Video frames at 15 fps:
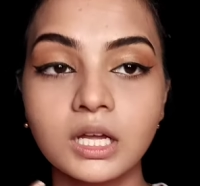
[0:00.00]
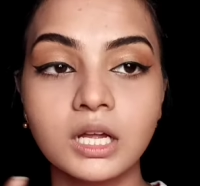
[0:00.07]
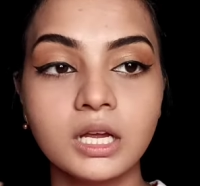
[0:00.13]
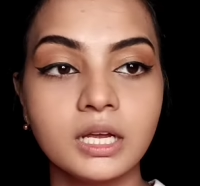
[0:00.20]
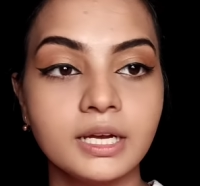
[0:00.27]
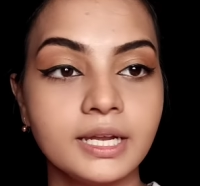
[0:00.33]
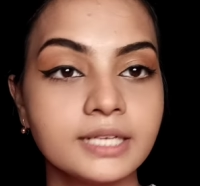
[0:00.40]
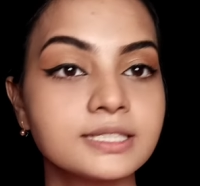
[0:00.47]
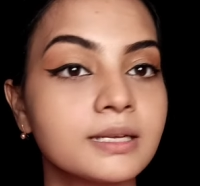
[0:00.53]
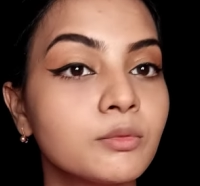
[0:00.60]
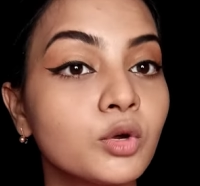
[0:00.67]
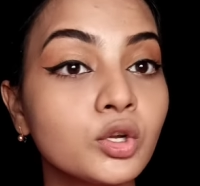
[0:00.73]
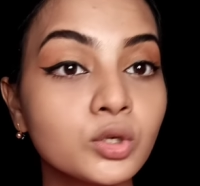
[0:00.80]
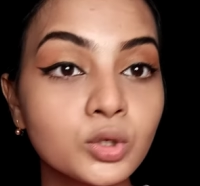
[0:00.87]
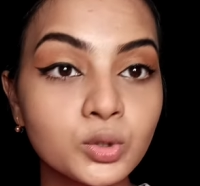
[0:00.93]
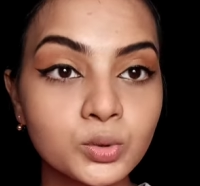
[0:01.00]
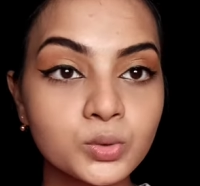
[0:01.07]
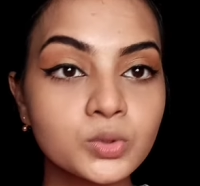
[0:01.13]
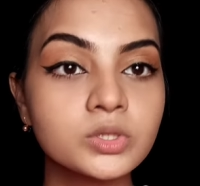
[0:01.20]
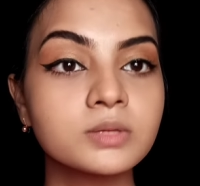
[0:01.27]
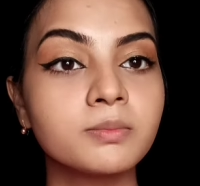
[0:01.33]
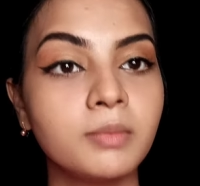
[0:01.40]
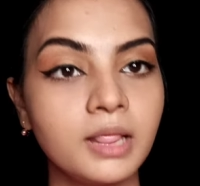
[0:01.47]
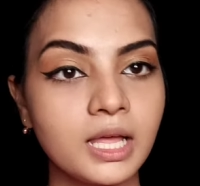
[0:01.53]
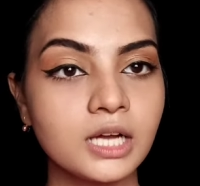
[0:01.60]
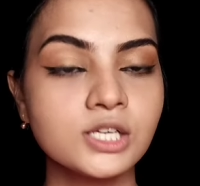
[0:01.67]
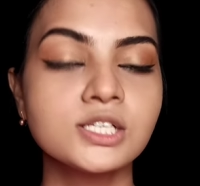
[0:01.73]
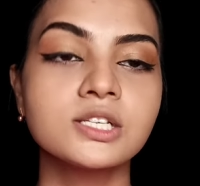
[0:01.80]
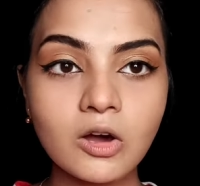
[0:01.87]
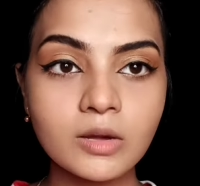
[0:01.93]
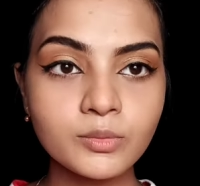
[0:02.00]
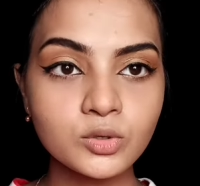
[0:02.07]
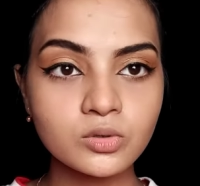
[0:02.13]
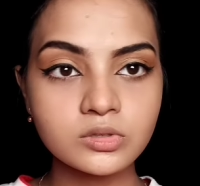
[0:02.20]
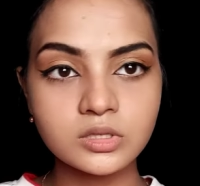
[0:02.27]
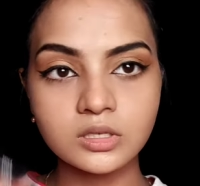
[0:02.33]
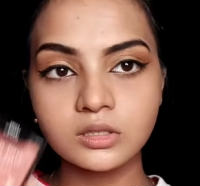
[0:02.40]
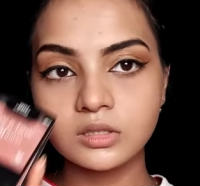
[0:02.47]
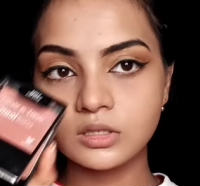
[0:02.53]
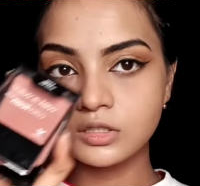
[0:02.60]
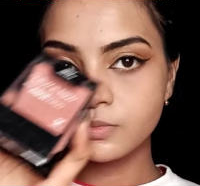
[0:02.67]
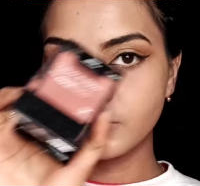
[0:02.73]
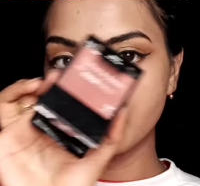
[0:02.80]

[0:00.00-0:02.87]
Next I'm going to use blush. I'm using this